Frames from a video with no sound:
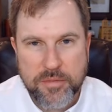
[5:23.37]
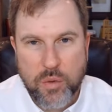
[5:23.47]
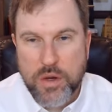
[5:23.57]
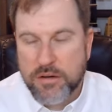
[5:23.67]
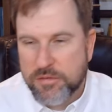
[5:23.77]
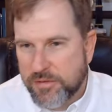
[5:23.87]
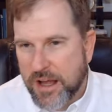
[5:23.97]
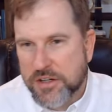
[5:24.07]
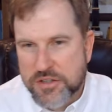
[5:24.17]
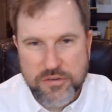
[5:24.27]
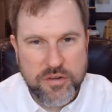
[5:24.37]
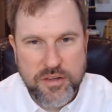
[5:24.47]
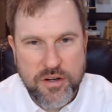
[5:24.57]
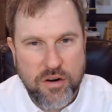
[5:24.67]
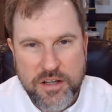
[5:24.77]
We had factions in
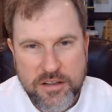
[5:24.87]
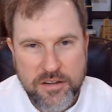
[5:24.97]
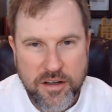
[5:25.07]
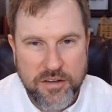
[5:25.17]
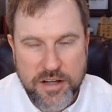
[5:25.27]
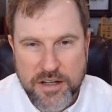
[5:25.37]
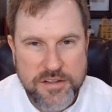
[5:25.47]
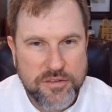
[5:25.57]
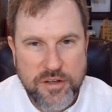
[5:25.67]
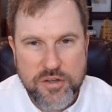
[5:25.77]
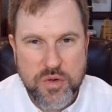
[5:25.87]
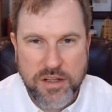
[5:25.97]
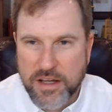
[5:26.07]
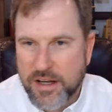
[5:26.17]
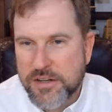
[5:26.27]
the early 19th century,
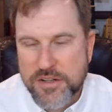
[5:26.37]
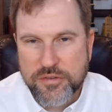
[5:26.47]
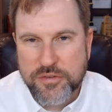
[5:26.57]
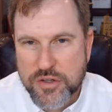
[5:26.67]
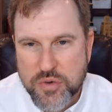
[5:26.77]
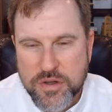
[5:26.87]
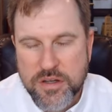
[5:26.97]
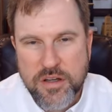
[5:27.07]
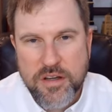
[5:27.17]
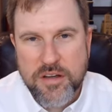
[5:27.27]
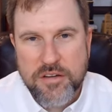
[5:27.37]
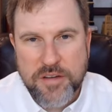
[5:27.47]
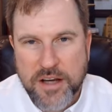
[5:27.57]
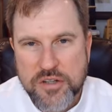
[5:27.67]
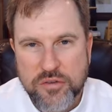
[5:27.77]
late 18th century.
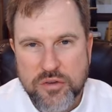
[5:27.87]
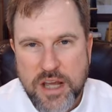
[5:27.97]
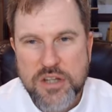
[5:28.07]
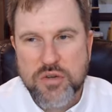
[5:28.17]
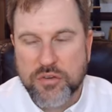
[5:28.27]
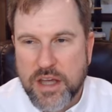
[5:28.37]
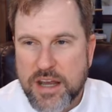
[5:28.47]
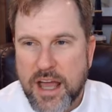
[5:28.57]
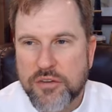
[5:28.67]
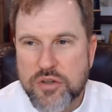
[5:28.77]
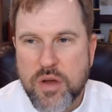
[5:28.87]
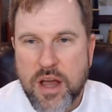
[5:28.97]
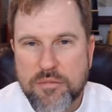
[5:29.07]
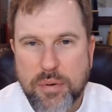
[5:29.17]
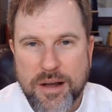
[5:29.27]
Factions are dangerous. And as you
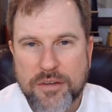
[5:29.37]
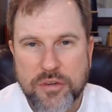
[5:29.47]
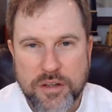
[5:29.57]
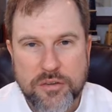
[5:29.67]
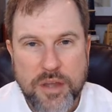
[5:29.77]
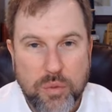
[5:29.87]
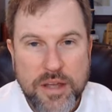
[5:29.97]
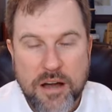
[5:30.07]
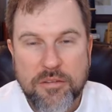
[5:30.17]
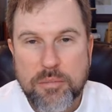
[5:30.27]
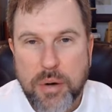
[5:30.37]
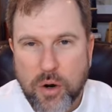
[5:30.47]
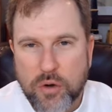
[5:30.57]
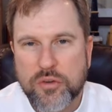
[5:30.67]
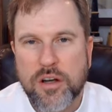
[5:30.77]
have presidents that will now
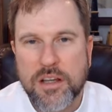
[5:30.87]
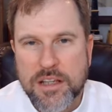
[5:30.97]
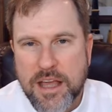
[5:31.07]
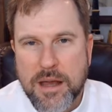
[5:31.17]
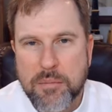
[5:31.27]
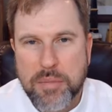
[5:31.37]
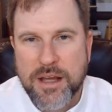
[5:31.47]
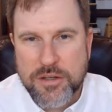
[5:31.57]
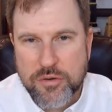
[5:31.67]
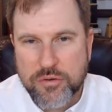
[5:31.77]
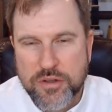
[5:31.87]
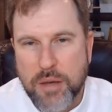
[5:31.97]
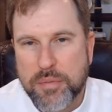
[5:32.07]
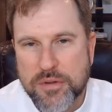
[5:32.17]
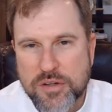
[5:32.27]
personally campaign, you see,
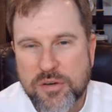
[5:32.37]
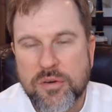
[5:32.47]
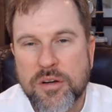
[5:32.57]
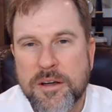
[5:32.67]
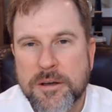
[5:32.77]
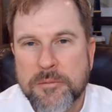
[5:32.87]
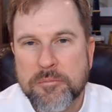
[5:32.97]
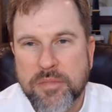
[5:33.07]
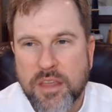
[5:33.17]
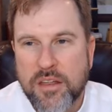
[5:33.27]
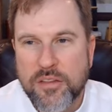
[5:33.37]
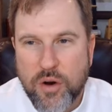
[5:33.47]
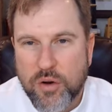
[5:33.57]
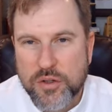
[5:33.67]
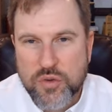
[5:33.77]
up until the
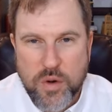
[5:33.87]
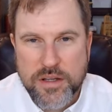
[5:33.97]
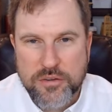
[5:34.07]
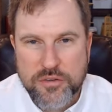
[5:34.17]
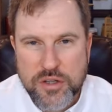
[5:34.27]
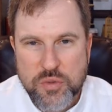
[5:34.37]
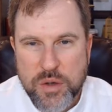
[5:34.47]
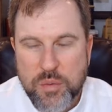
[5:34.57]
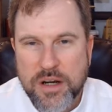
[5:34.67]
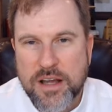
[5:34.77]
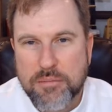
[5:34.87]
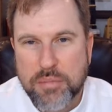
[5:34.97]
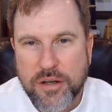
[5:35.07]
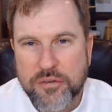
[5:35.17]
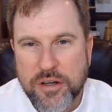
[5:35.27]
early 20th century, we didn't have
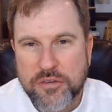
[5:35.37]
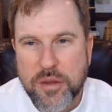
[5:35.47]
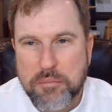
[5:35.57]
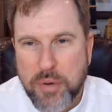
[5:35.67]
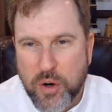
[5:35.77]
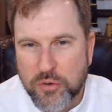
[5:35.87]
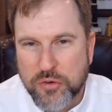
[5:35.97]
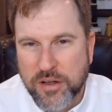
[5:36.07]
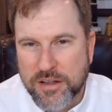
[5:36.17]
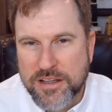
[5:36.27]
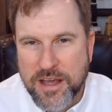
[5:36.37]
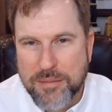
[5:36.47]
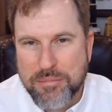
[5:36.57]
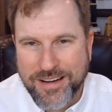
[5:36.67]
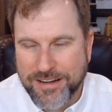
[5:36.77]
presidents that personally
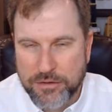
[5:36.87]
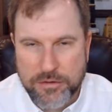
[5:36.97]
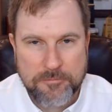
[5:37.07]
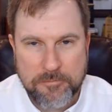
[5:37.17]
campaigned.